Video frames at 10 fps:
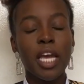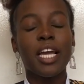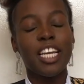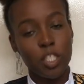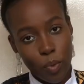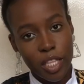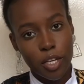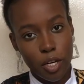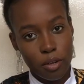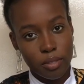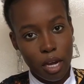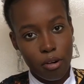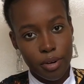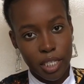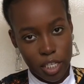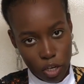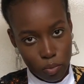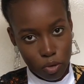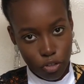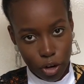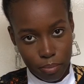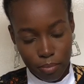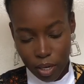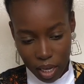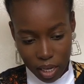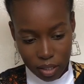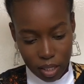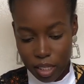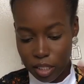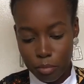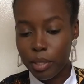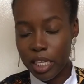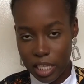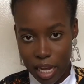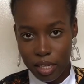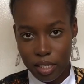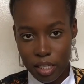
is wear the clothes that are already in your wardrobe, okay? That's the biggest hack.